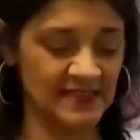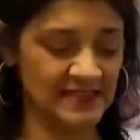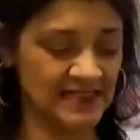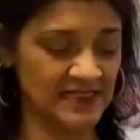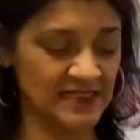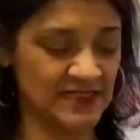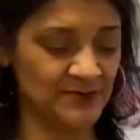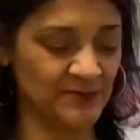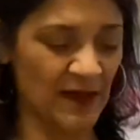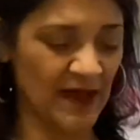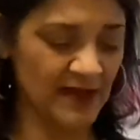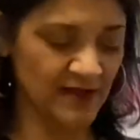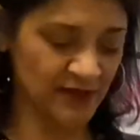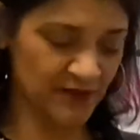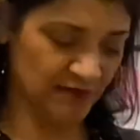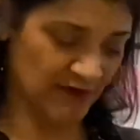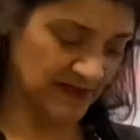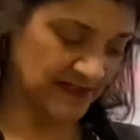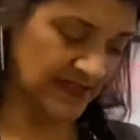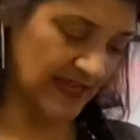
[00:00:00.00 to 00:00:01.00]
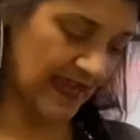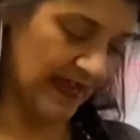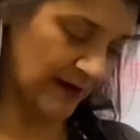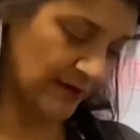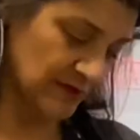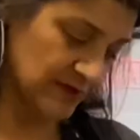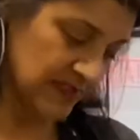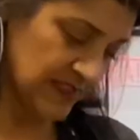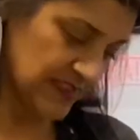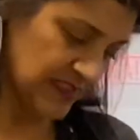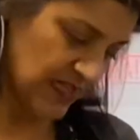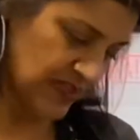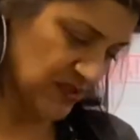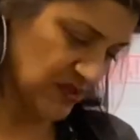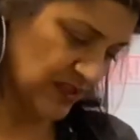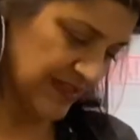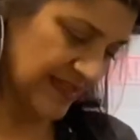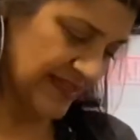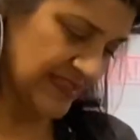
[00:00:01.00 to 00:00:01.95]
It's by thread count. It's actually